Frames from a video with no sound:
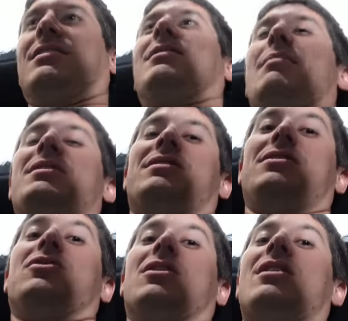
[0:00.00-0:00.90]
I mean,
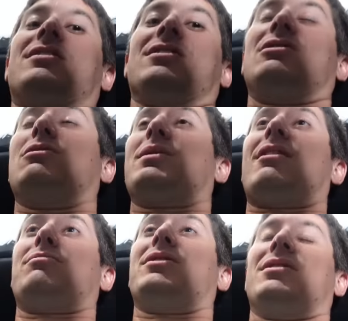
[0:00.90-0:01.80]
you could honestly do it without
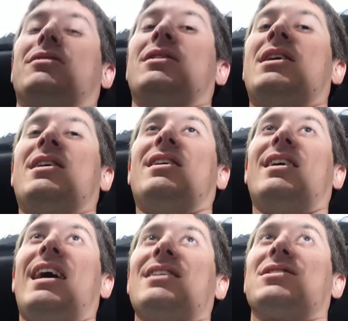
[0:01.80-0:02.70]
a pillow.
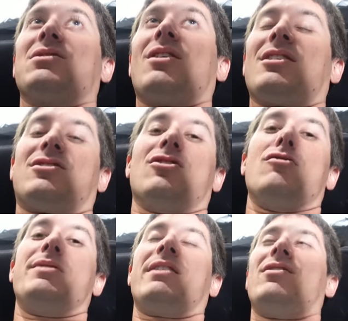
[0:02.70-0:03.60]
It has the right
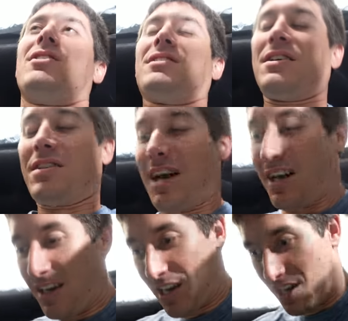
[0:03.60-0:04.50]
slope and everything like that.